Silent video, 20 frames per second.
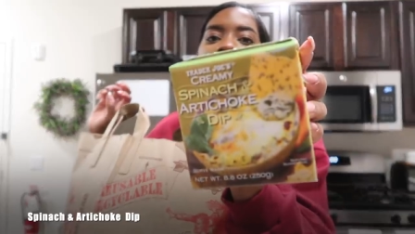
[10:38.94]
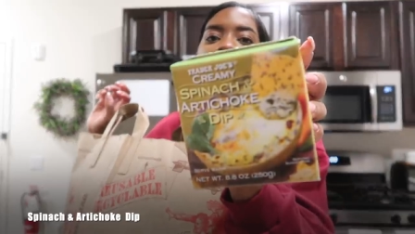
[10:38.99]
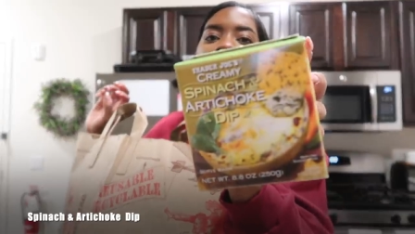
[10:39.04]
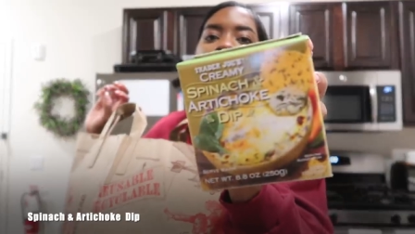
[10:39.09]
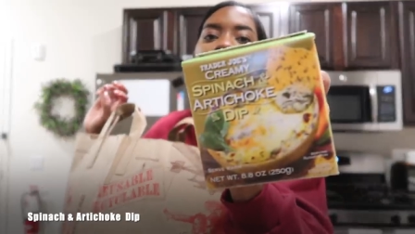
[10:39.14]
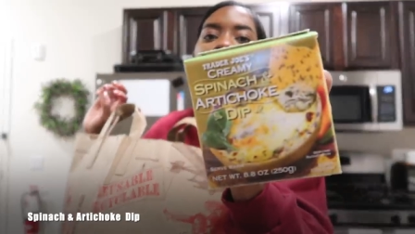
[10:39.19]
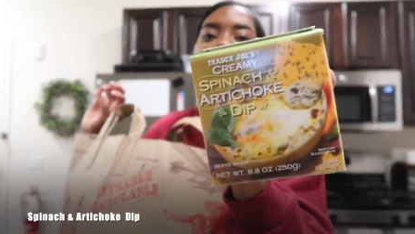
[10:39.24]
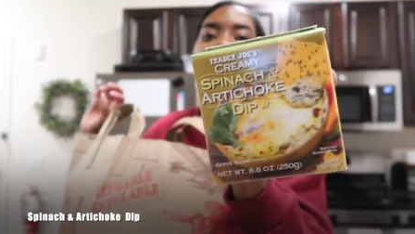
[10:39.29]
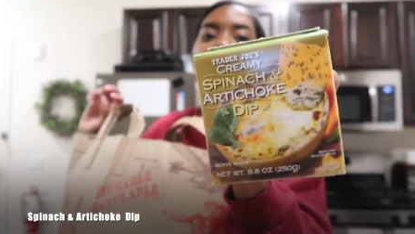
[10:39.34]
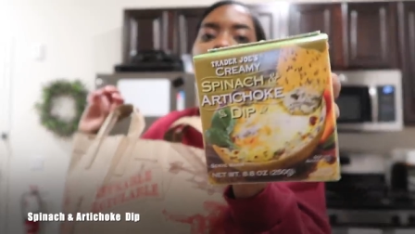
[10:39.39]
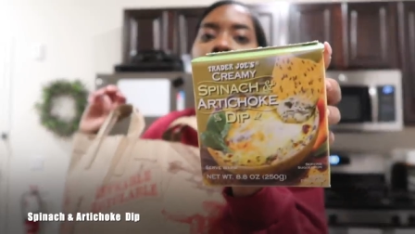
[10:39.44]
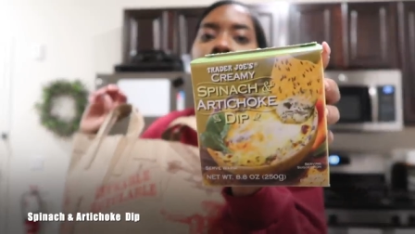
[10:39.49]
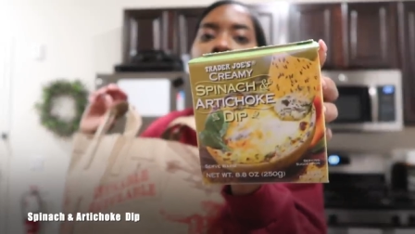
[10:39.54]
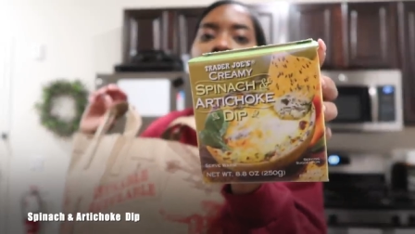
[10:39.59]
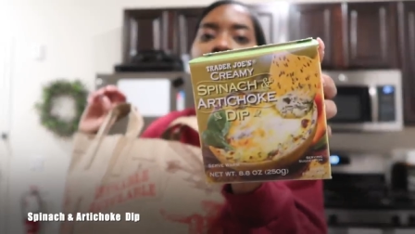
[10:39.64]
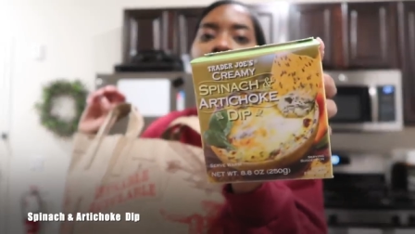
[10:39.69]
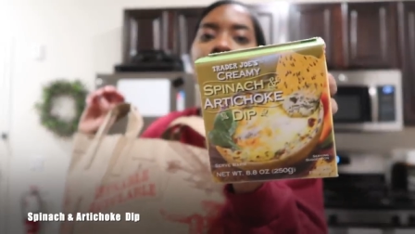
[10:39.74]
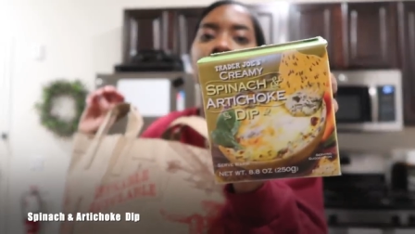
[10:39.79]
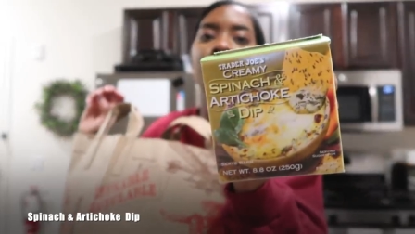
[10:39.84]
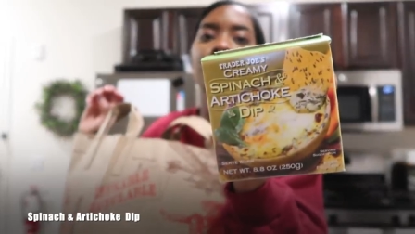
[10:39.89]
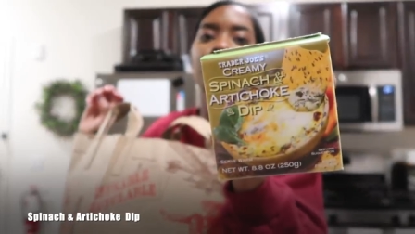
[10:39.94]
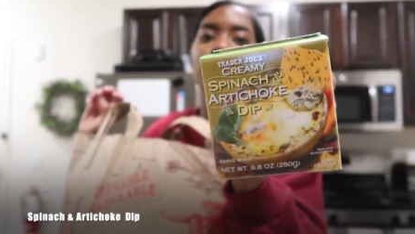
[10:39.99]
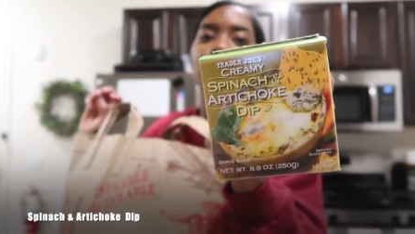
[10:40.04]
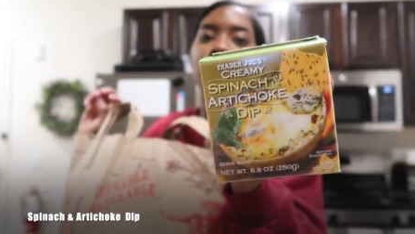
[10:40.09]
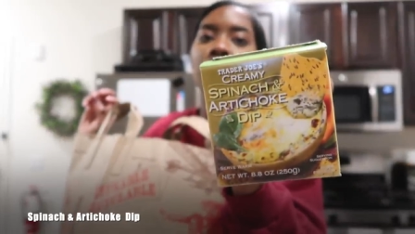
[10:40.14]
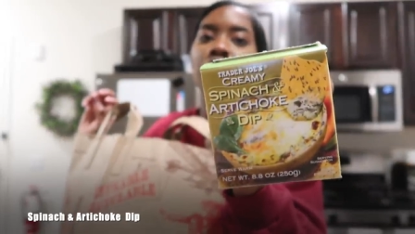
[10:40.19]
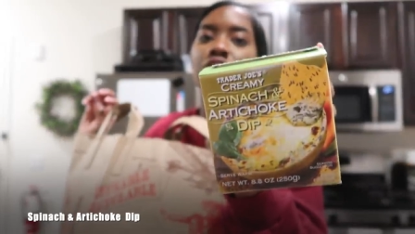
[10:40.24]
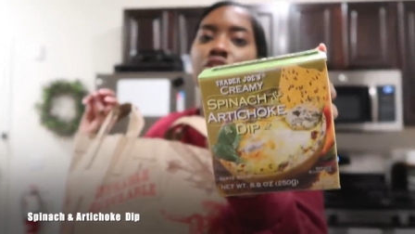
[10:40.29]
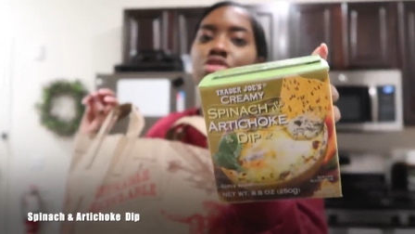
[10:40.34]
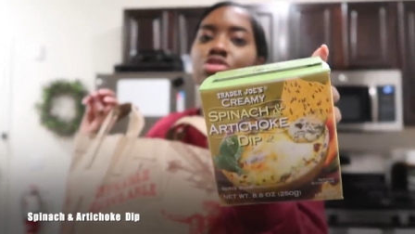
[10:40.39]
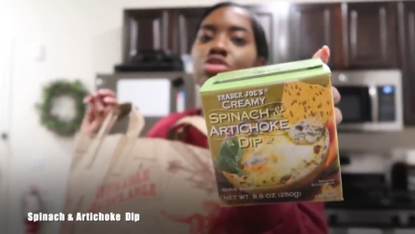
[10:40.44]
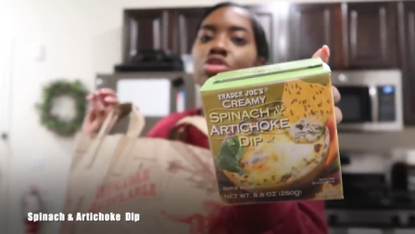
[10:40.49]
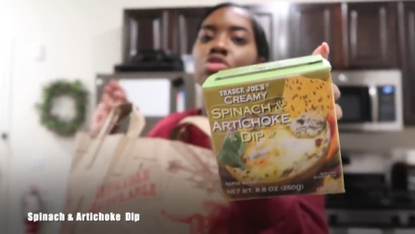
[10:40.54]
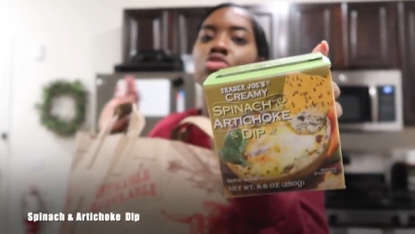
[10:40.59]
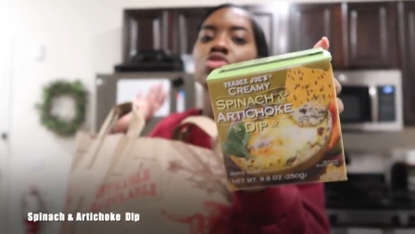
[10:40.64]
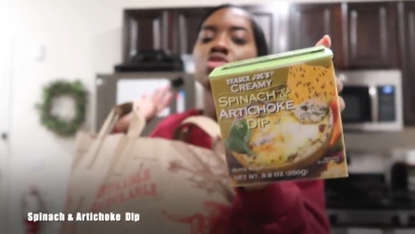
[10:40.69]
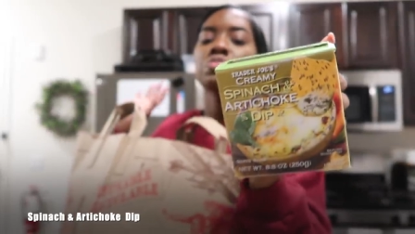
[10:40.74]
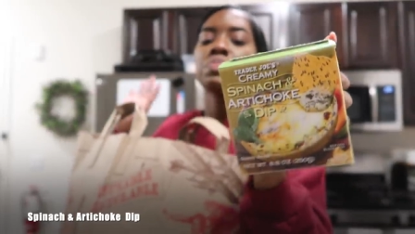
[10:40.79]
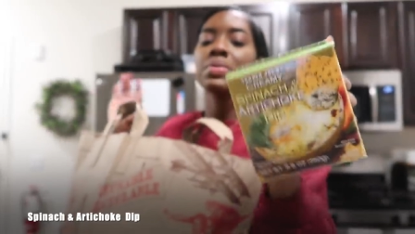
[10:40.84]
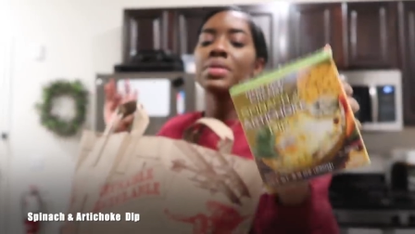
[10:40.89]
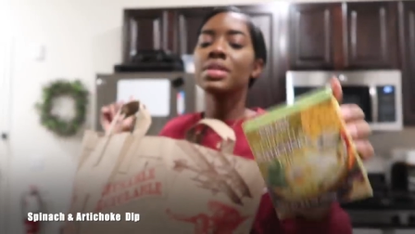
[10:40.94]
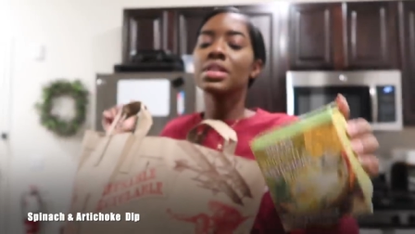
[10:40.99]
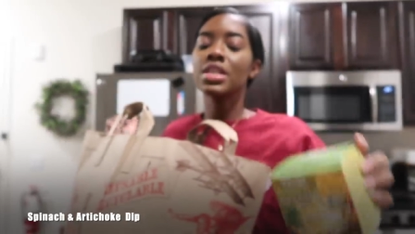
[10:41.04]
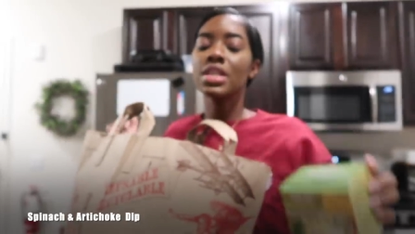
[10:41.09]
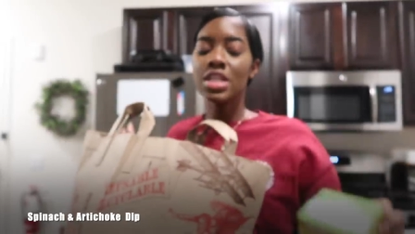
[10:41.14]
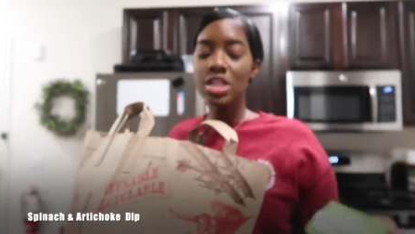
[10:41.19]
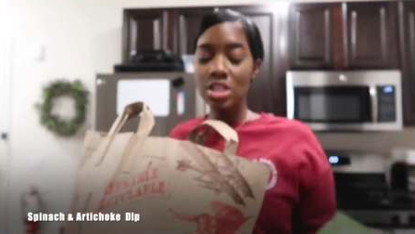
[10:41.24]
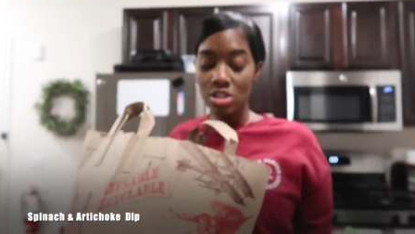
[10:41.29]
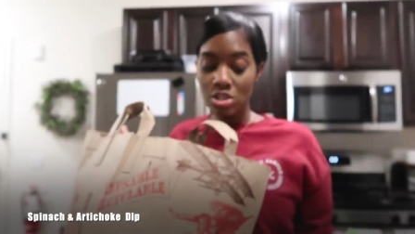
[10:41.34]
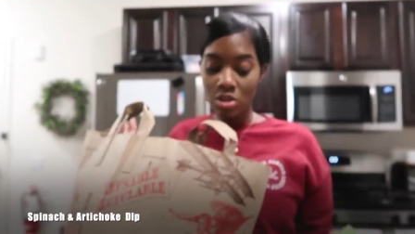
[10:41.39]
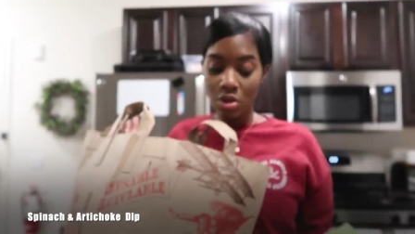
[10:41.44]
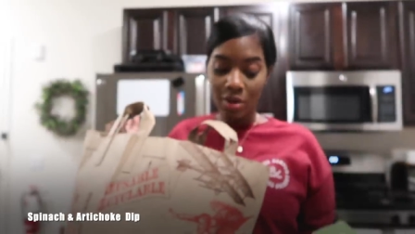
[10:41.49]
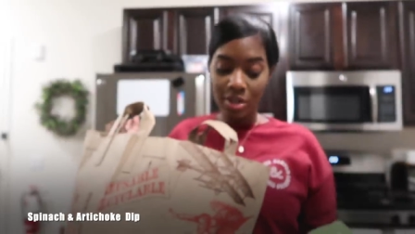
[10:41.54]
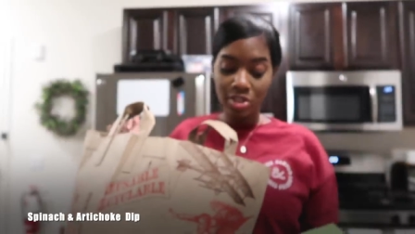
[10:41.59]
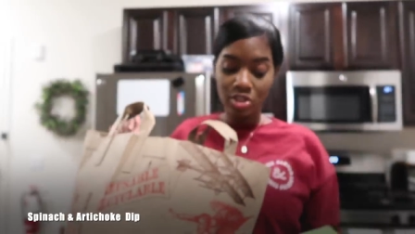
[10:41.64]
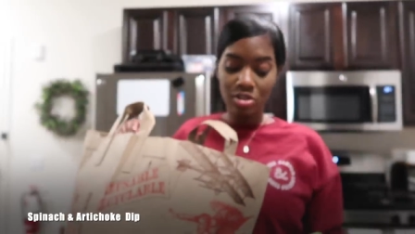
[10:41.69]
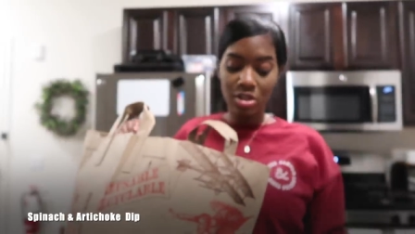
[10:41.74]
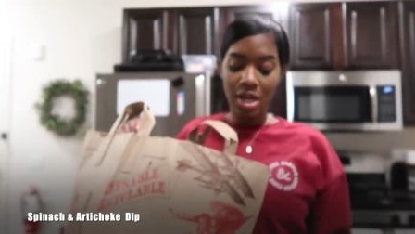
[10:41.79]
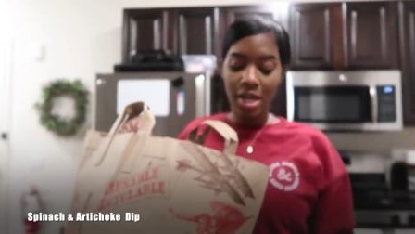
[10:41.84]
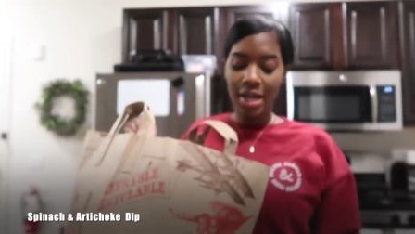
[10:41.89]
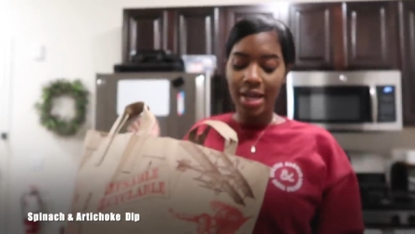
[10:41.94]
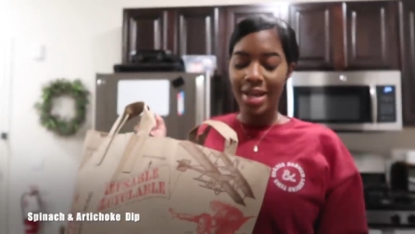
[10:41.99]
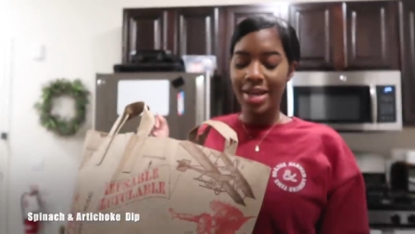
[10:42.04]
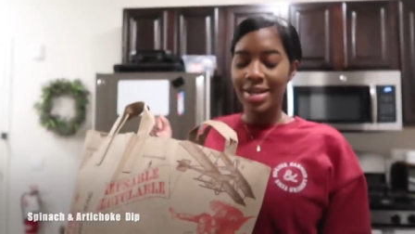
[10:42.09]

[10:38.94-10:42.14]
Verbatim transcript: you guys have never tried this from Trader Joe's, please go and try